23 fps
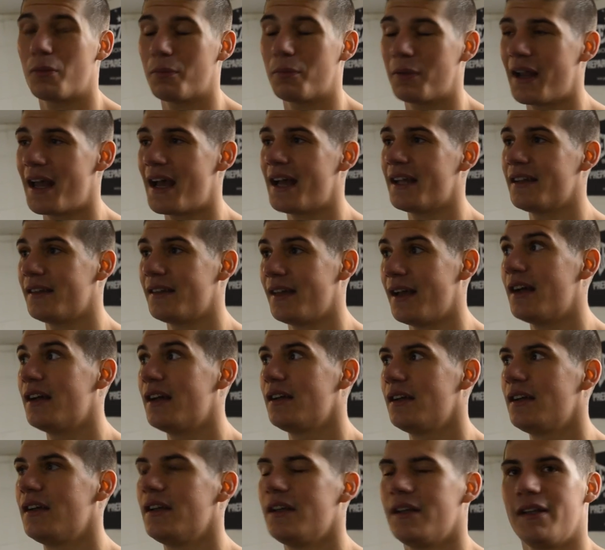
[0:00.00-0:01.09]
I'm glad
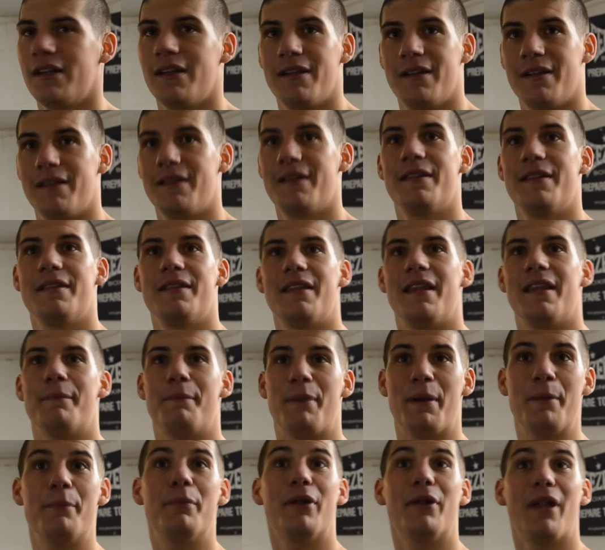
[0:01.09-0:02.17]
that
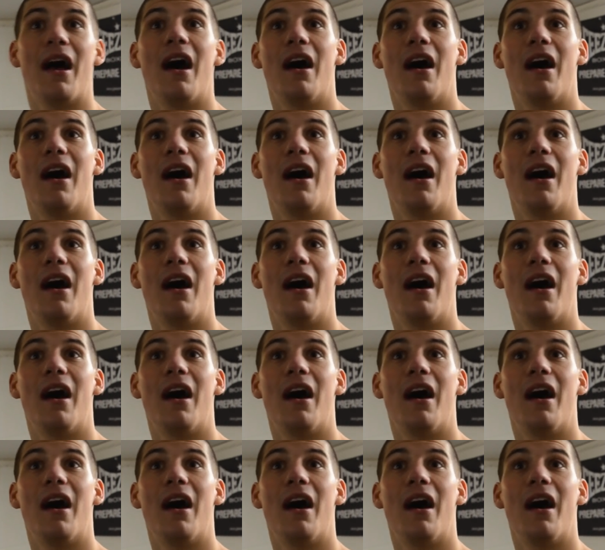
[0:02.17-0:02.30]
people